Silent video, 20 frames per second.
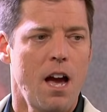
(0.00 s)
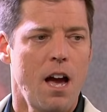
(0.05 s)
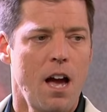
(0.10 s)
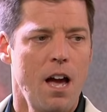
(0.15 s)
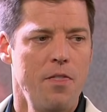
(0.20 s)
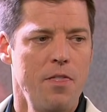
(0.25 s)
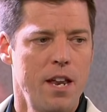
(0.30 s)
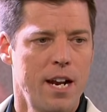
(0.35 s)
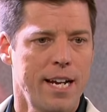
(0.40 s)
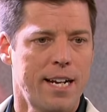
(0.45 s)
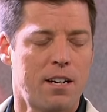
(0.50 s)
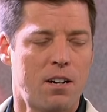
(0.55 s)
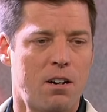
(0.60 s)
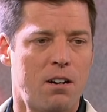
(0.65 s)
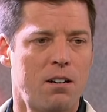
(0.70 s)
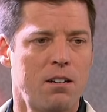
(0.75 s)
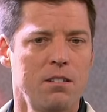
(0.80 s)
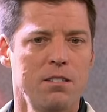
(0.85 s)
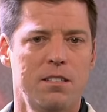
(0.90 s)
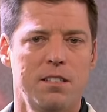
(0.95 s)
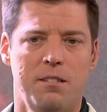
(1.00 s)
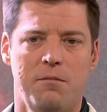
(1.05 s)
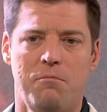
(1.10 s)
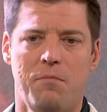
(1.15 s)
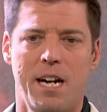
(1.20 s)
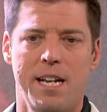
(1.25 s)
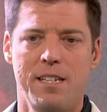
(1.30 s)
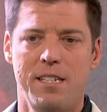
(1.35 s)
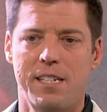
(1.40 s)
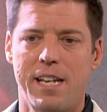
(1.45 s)
And then I called
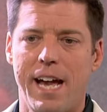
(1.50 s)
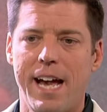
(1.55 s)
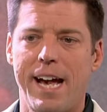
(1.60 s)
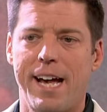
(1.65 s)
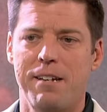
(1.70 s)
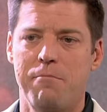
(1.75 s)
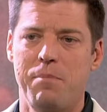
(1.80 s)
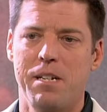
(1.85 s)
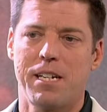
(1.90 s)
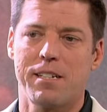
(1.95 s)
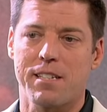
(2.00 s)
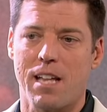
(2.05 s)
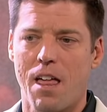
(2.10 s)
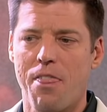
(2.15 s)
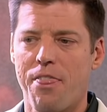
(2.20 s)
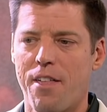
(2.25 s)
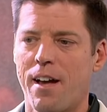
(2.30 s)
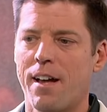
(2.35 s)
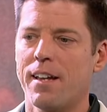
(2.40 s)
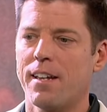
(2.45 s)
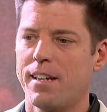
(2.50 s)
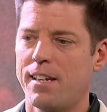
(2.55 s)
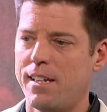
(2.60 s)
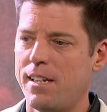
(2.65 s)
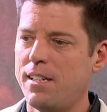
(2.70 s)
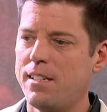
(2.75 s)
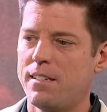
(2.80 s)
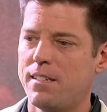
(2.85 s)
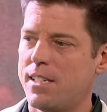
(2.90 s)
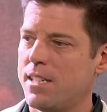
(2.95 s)
my dad because I thought
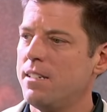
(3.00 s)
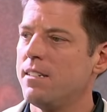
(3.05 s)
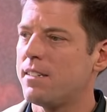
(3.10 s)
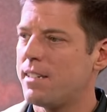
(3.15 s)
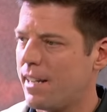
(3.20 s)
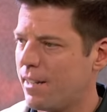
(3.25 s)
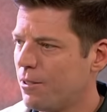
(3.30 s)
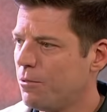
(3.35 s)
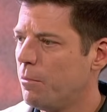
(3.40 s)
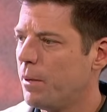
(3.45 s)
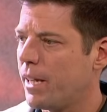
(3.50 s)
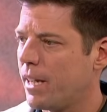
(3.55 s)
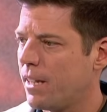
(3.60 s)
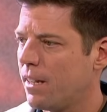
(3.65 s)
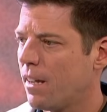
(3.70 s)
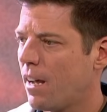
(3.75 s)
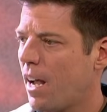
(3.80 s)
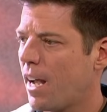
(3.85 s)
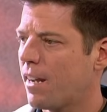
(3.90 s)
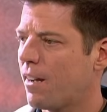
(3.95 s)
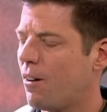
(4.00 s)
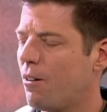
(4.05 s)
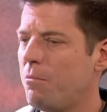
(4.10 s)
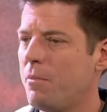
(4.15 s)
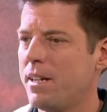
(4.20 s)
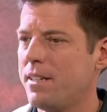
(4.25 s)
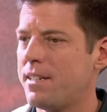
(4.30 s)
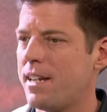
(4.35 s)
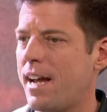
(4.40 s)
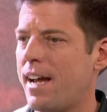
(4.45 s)
he didn't tell me. I called
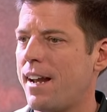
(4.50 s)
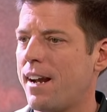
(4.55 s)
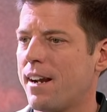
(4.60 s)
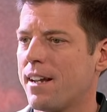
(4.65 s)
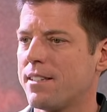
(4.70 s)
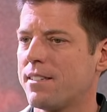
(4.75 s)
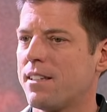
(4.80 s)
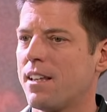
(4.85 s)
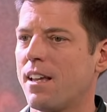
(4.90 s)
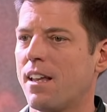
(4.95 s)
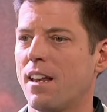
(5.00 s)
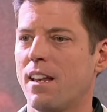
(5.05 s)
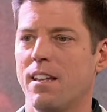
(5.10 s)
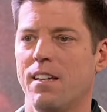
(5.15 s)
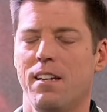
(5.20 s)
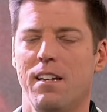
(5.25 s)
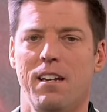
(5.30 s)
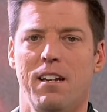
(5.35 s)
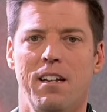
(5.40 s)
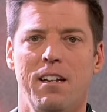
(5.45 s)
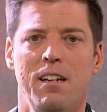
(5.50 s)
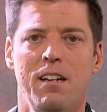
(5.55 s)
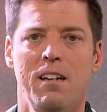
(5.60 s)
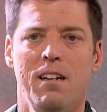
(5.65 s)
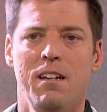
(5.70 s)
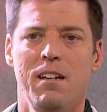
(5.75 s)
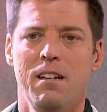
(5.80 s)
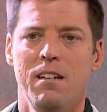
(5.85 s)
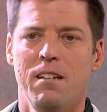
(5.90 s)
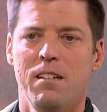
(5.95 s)
my dad and I said,
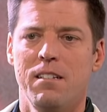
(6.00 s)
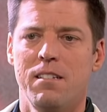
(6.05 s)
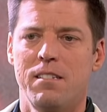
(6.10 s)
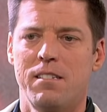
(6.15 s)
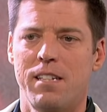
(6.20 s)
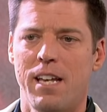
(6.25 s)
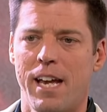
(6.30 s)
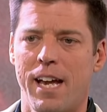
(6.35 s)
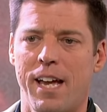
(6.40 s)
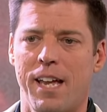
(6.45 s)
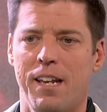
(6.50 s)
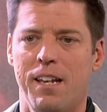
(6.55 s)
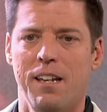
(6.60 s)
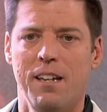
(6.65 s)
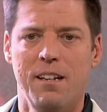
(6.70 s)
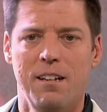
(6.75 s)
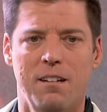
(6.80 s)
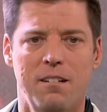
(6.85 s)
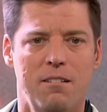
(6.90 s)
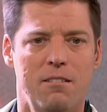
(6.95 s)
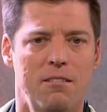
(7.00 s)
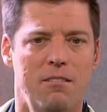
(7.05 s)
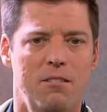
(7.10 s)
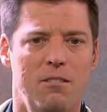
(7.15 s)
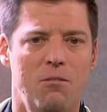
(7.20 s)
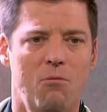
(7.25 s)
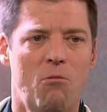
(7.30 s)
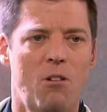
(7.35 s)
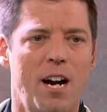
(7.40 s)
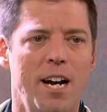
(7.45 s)
Dad,
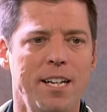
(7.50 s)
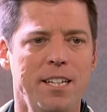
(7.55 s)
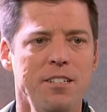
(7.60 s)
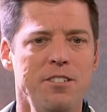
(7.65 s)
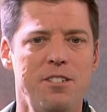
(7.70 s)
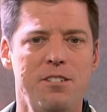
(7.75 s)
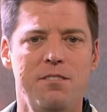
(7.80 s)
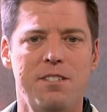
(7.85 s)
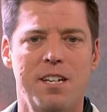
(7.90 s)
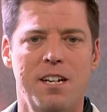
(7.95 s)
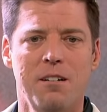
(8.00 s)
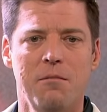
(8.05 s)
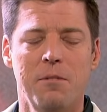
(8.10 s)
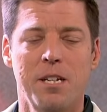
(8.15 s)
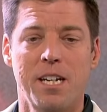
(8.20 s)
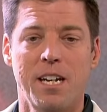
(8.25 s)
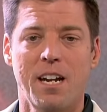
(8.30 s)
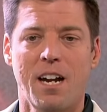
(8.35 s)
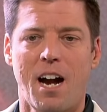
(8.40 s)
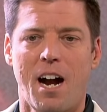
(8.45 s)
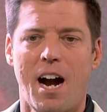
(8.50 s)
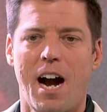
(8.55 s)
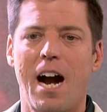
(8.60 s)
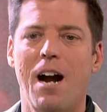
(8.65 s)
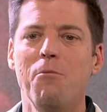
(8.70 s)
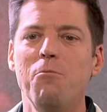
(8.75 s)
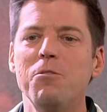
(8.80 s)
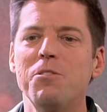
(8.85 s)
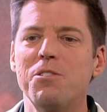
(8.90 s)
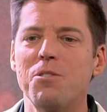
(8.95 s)
why didn't you tell me?
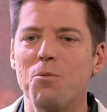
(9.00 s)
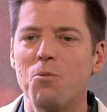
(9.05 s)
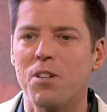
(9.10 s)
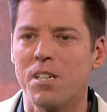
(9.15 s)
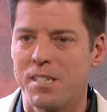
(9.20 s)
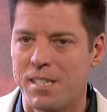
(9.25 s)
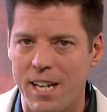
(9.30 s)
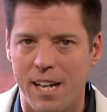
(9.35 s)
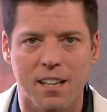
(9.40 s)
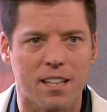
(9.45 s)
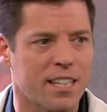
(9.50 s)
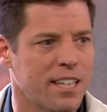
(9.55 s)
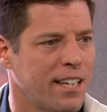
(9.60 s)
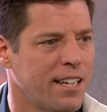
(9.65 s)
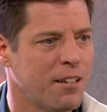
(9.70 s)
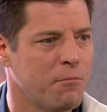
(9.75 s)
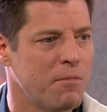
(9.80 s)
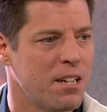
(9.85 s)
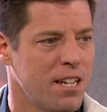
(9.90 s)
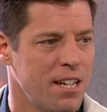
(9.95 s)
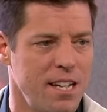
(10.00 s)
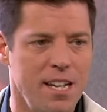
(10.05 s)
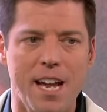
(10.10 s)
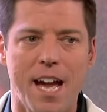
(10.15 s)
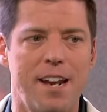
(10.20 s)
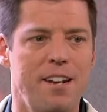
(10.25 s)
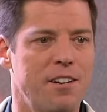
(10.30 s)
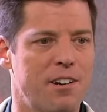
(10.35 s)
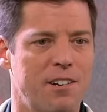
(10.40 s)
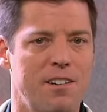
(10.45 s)
I was the one telling him. He
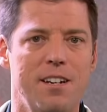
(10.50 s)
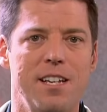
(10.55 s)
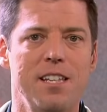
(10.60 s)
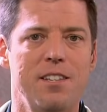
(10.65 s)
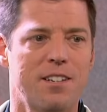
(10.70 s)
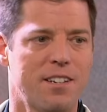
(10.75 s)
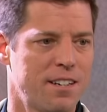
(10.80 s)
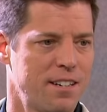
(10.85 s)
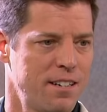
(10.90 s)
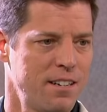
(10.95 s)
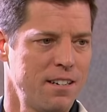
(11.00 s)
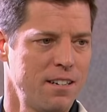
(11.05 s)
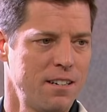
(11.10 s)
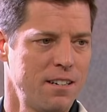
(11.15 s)
hadn't heard either.